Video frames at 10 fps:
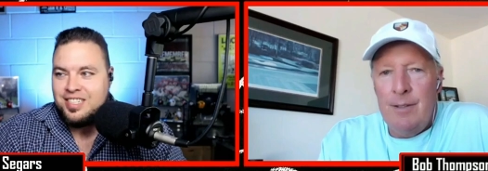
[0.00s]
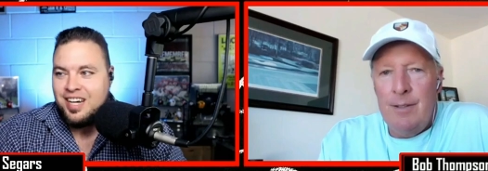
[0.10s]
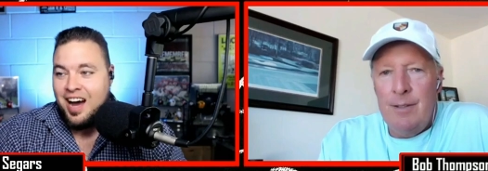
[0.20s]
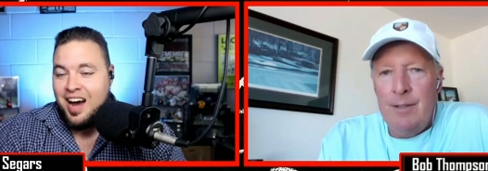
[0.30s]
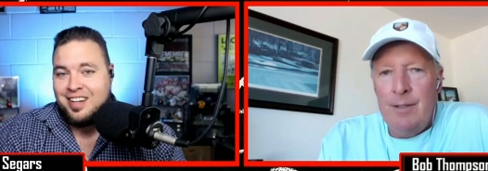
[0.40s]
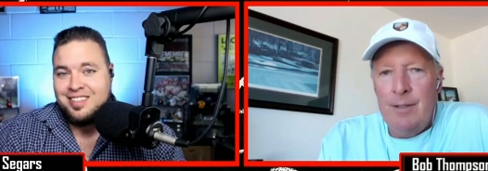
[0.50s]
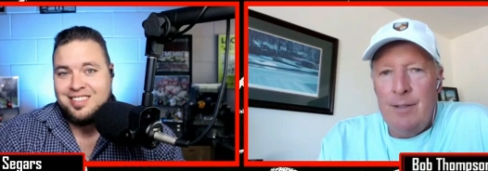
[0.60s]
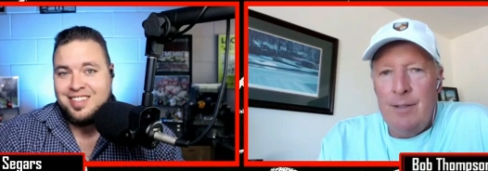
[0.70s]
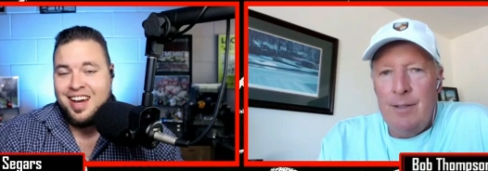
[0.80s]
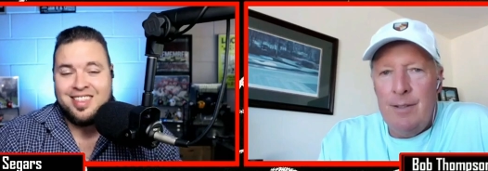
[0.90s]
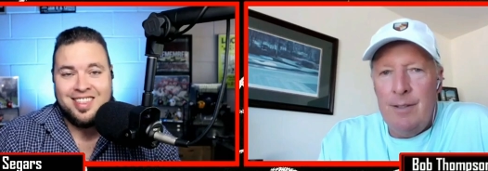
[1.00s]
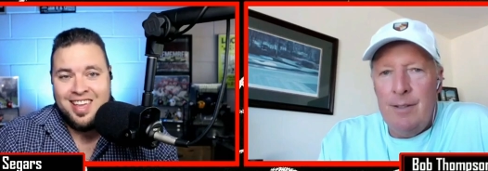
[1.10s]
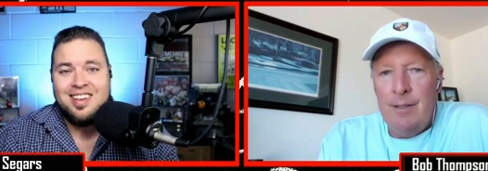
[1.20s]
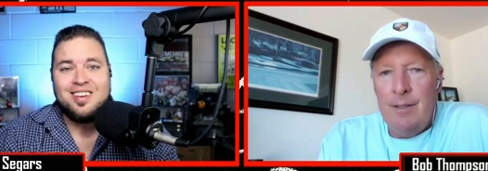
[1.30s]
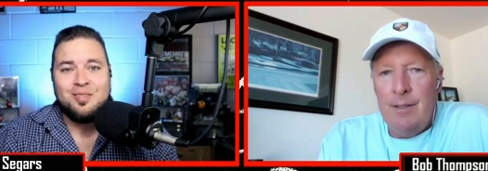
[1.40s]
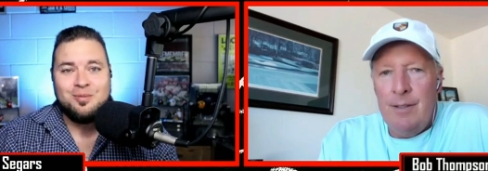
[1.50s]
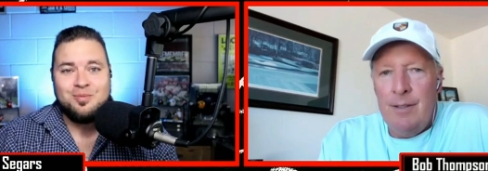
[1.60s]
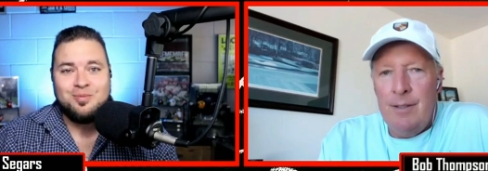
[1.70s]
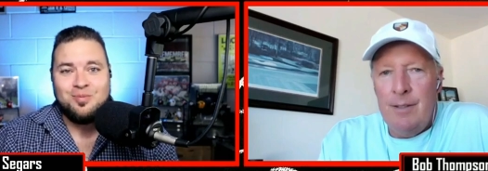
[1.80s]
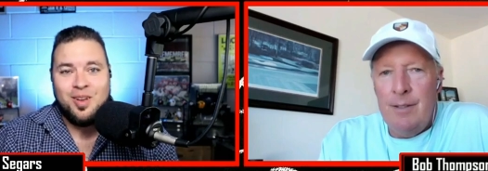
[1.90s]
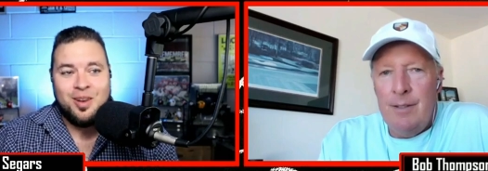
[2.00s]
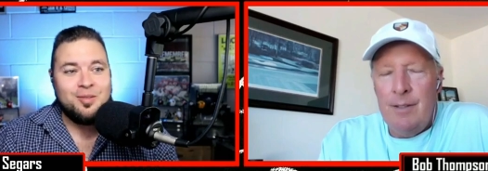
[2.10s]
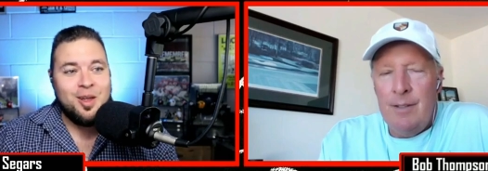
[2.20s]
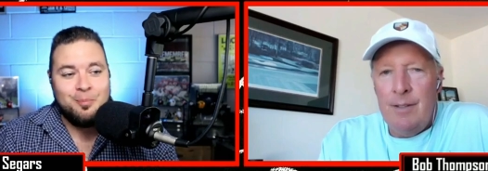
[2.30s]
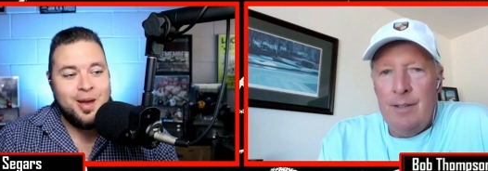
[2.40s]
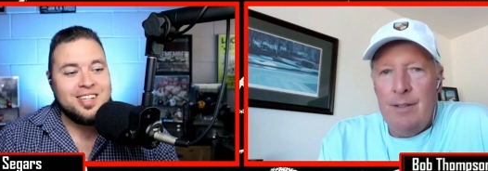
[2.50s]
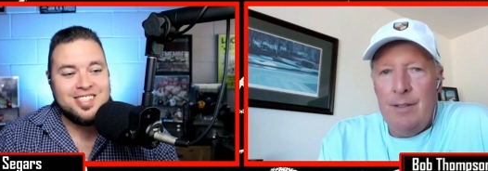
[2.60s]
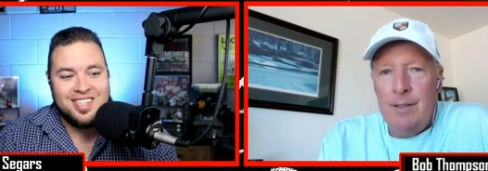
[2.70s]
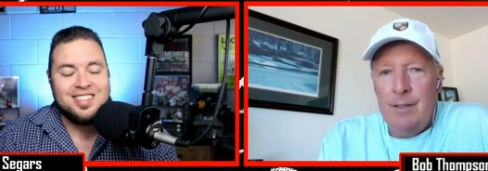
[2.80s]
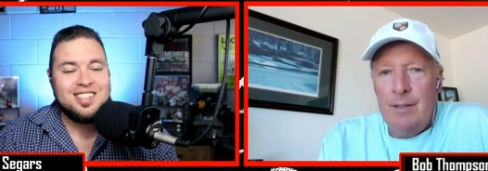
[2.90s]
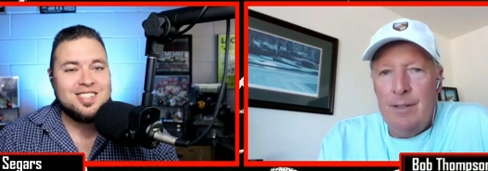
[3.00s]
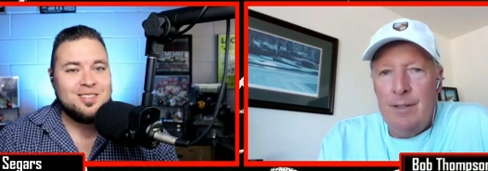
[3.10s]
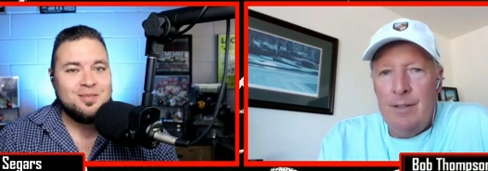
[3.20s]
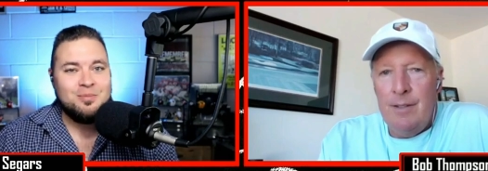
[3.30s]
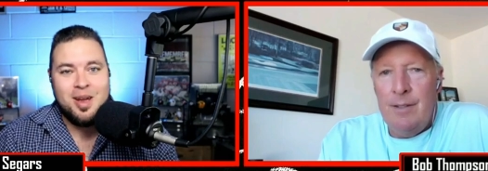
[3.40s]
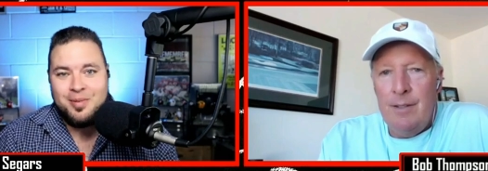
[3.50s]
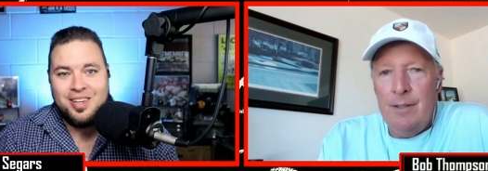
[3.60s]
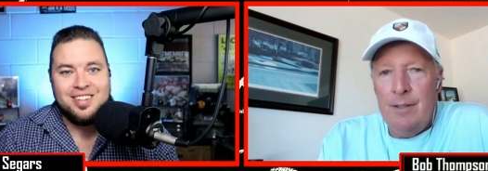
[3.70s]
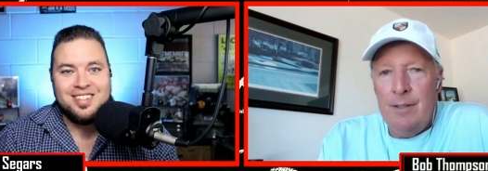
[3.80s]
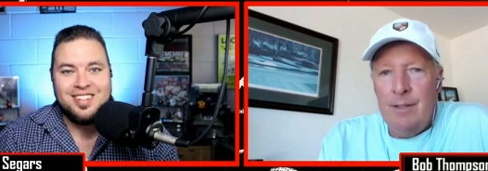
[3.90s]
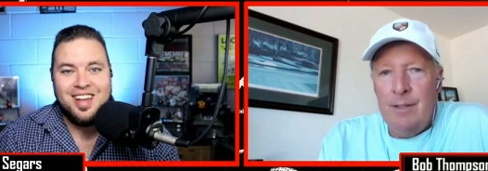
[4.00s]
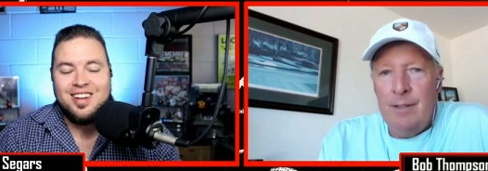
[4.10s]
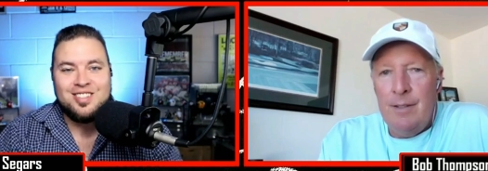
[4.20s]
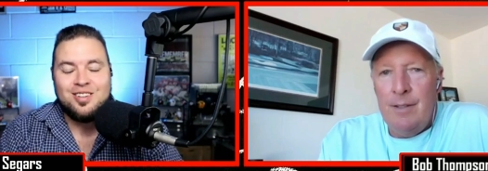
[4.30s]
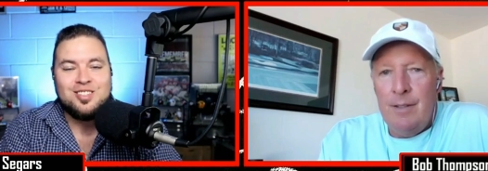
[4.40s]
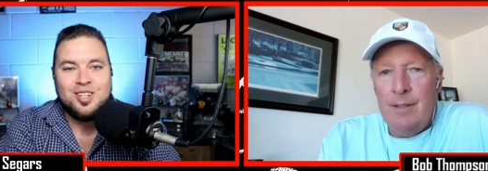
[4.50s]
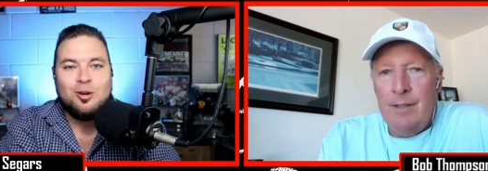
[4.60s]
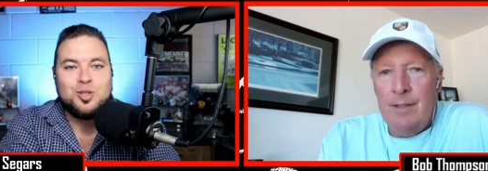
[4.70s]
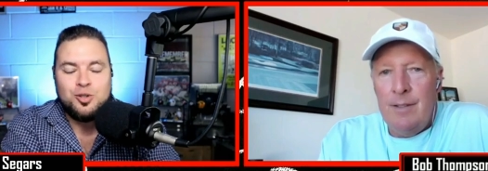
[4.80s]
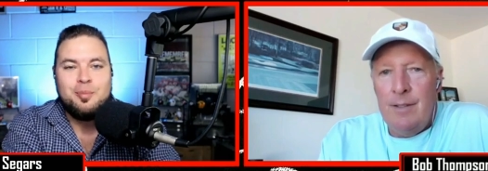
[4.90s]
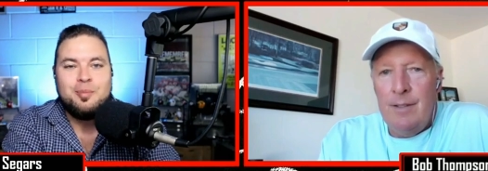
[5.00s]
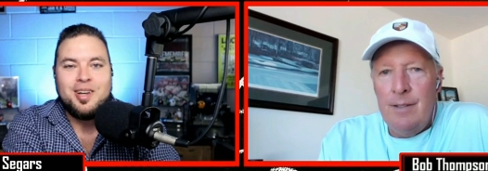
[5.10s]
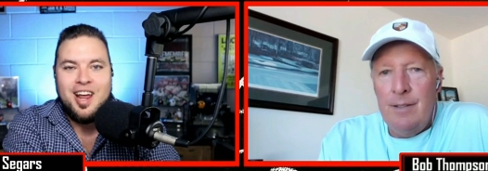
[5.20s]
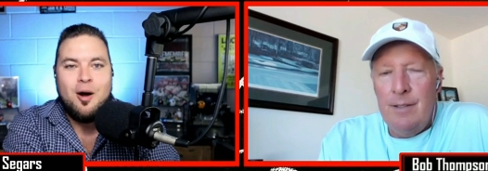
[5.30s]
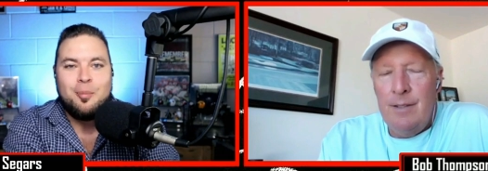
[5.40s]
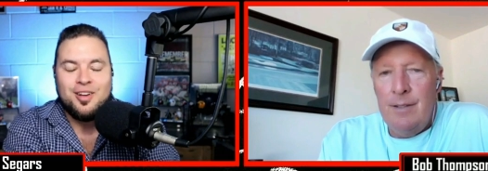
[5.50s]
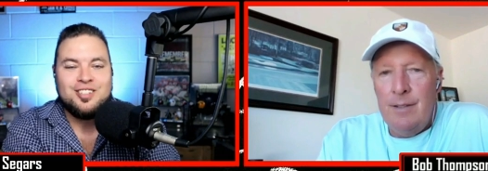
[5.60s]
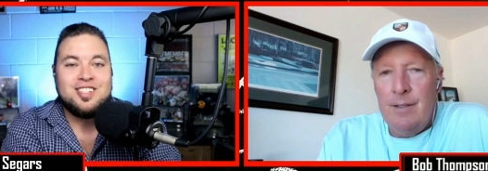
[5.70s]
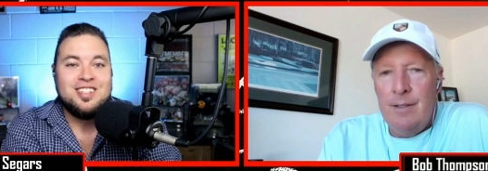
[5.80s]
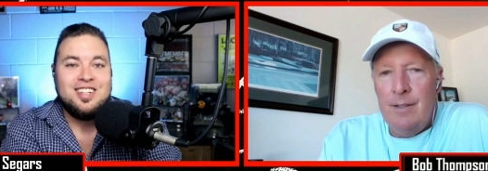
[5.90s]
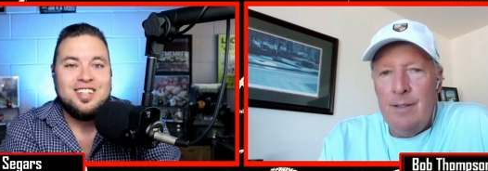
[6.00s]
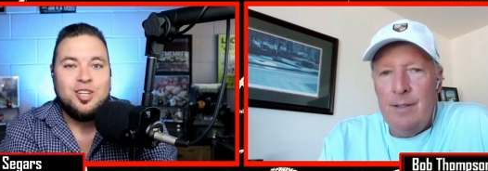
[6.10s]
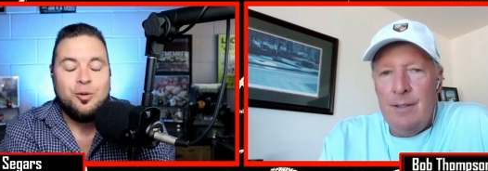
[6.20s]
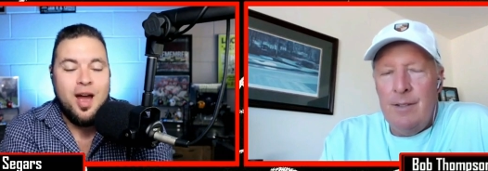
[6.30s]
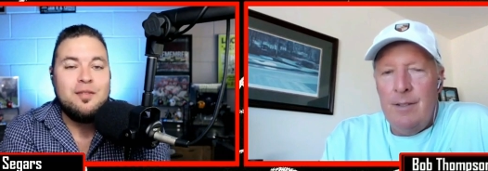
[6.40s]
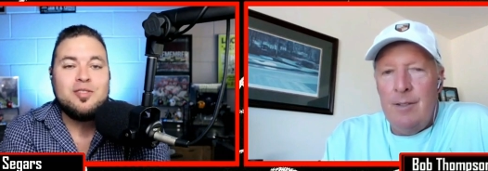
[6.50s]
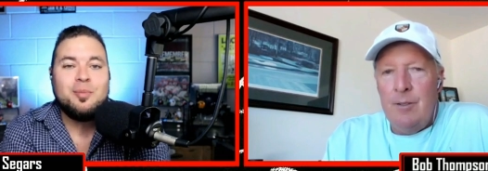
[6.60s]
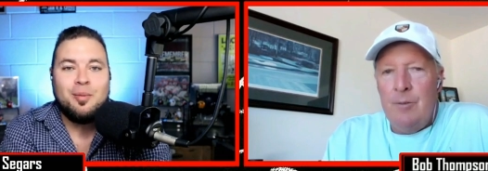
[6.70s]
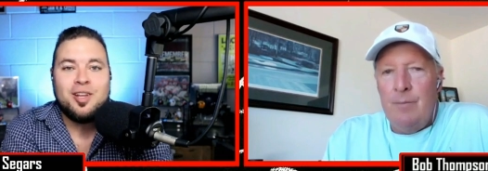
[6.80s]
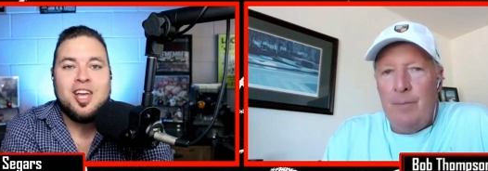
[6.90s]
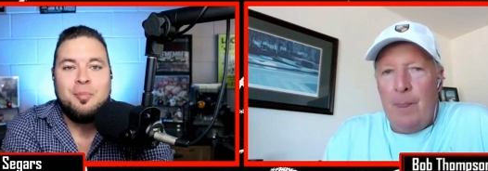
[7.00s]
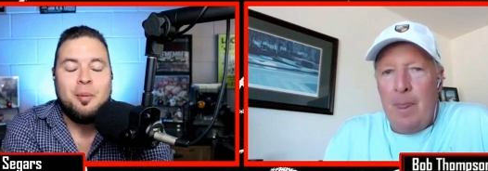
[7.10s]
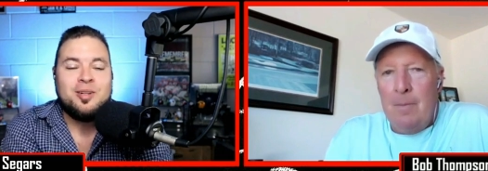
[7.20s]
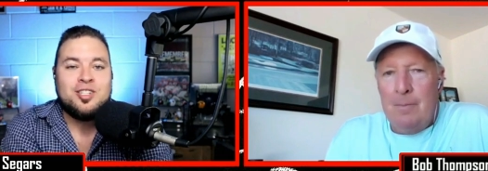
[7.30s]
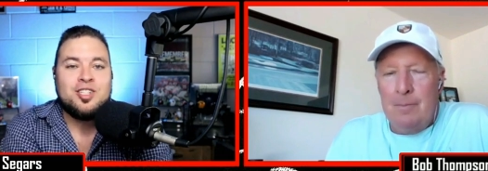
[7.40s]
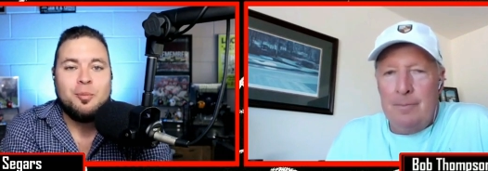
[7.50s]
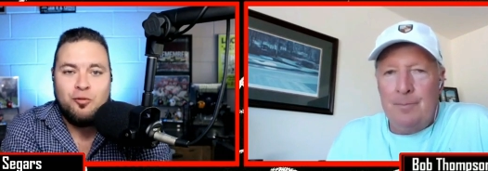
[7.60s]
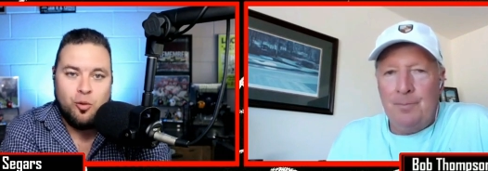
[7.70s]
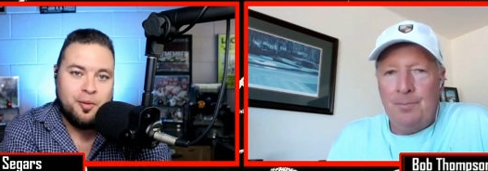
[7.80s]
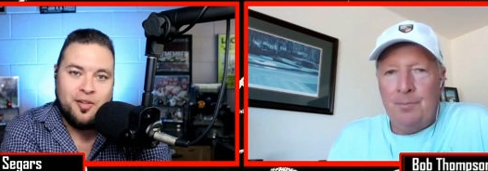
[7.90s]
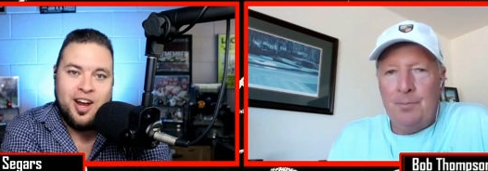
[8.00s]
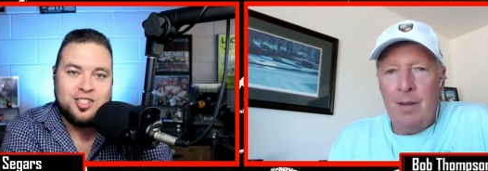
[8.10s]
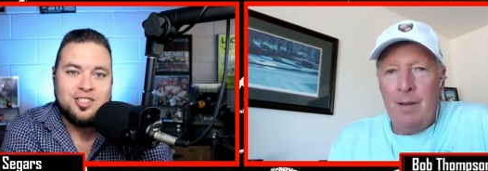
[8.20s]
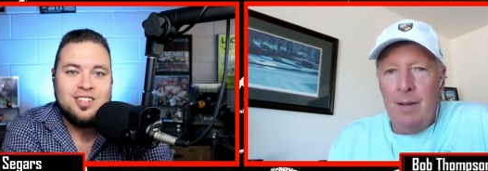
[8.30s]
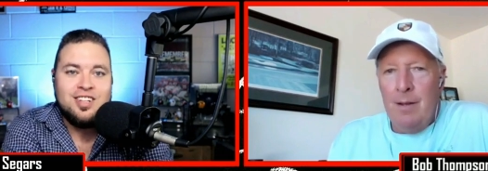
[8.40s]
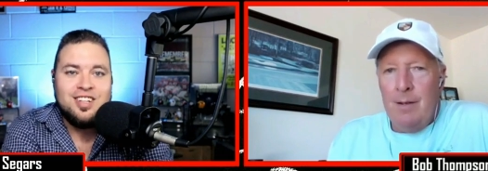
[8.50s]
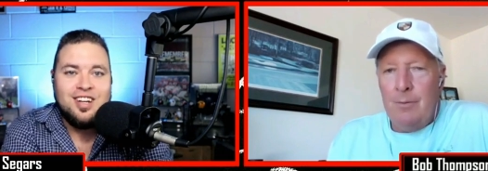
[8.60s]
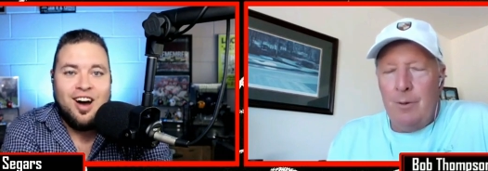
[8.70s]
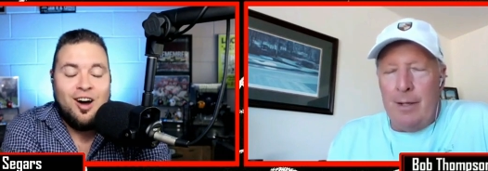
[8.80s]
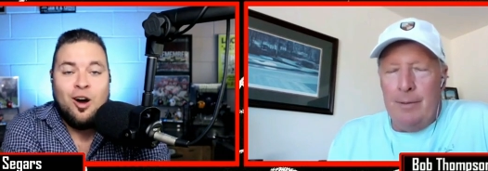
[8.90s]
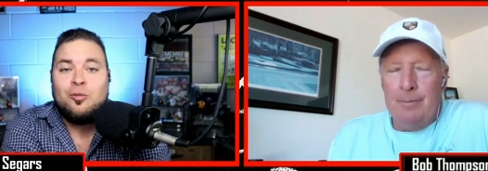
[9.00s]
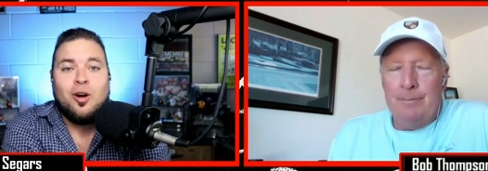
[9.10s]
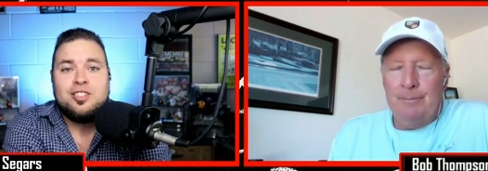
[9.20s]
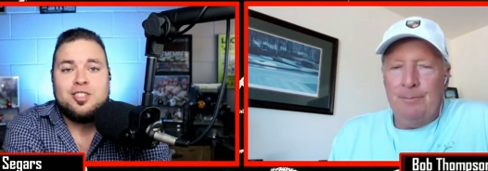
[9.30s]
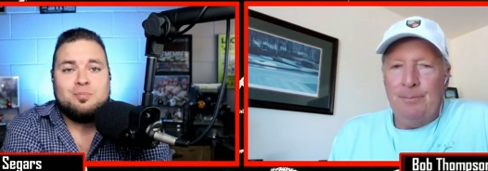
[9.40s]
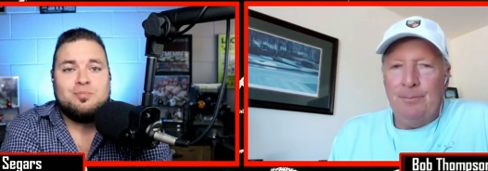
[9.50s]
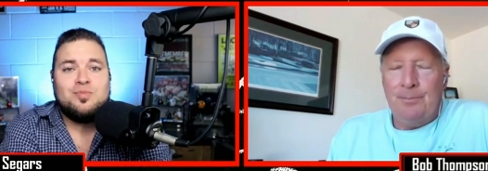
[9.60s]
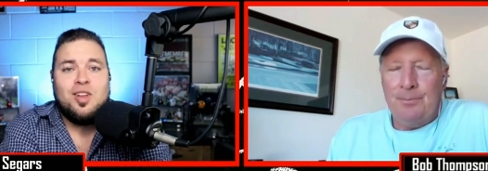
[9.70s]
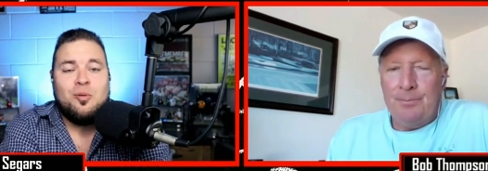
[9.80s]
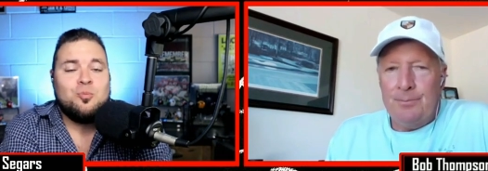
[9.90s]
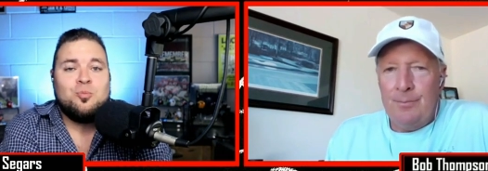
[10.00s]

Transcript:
Speaker 1: uh, I think it it makes sense maybe uh, to to go streaming now because you have to be able to keep up in some form or fashion. Uh, right. Otherwise, uh,